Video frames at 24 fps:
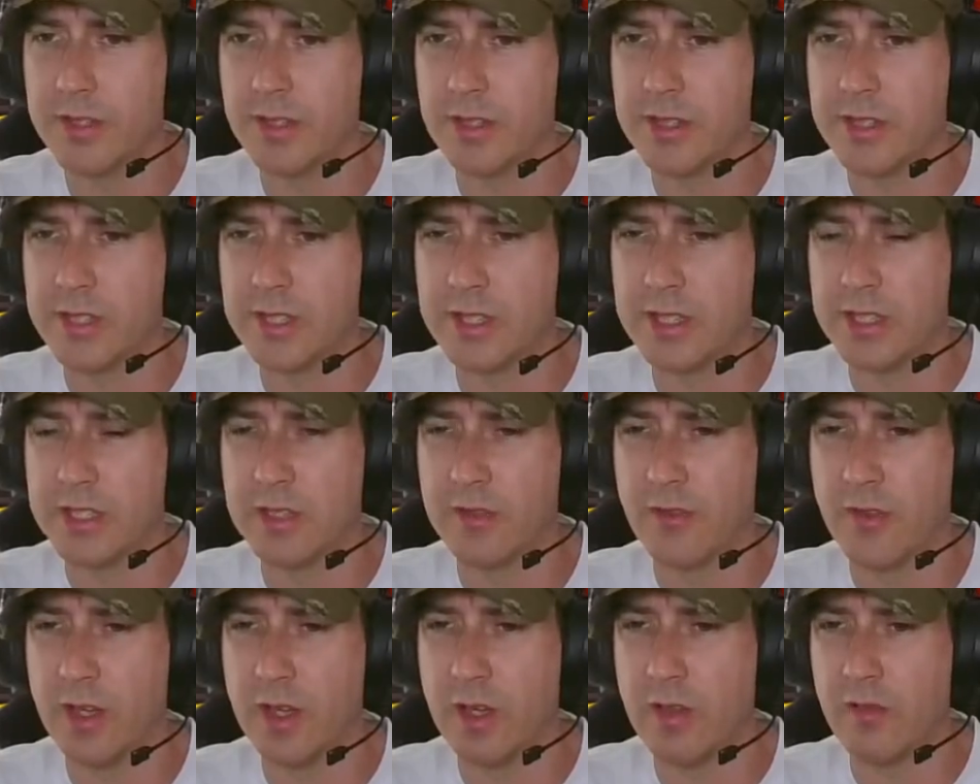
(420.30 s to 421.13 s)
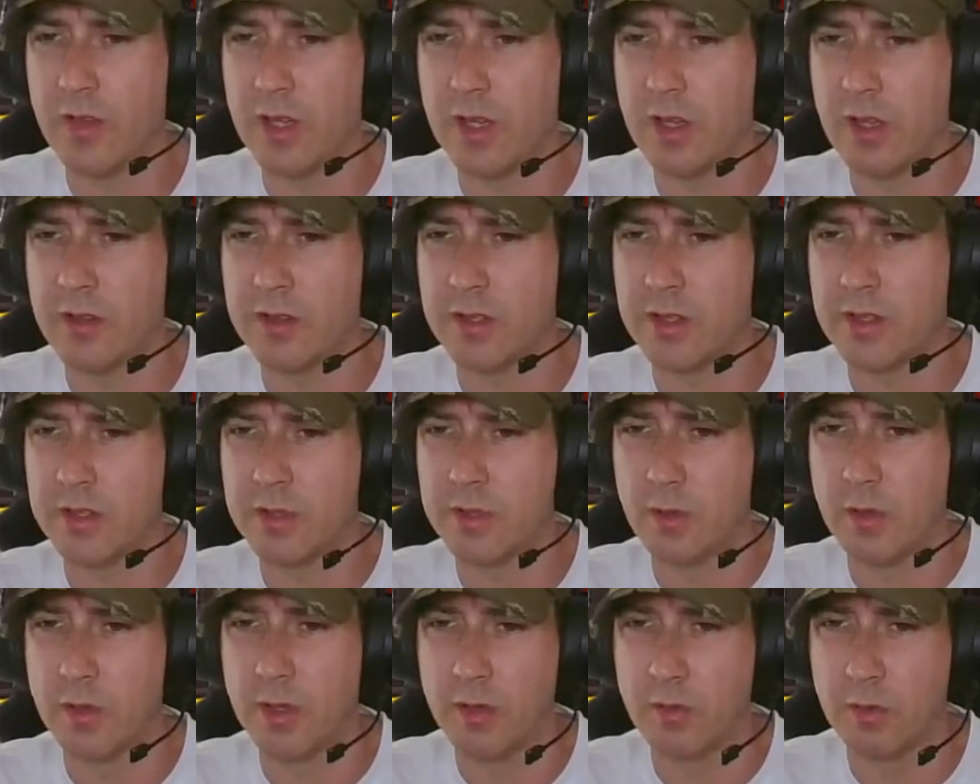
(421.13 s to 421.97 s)
are 65 health and
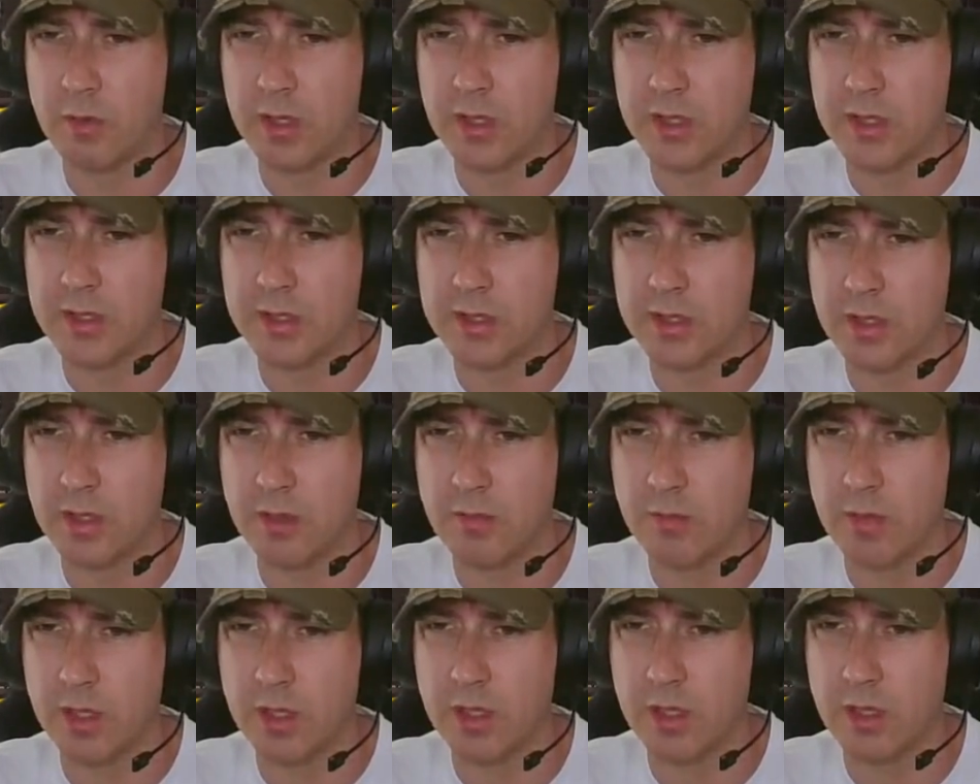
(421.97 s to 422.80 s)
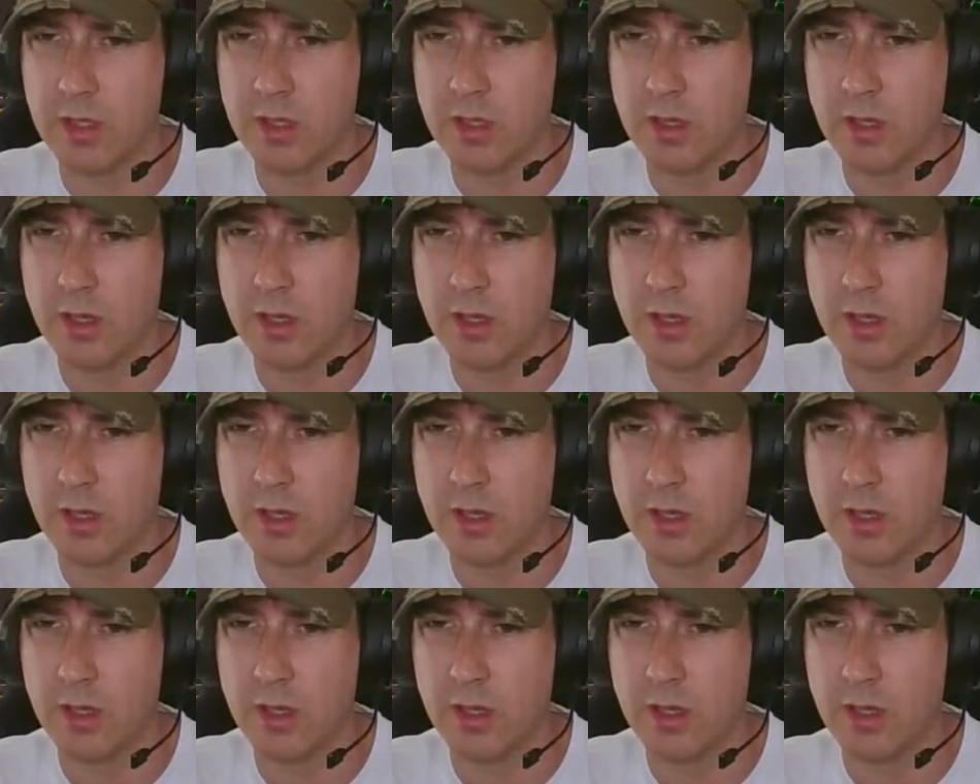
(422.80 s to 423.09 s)
21 stamina.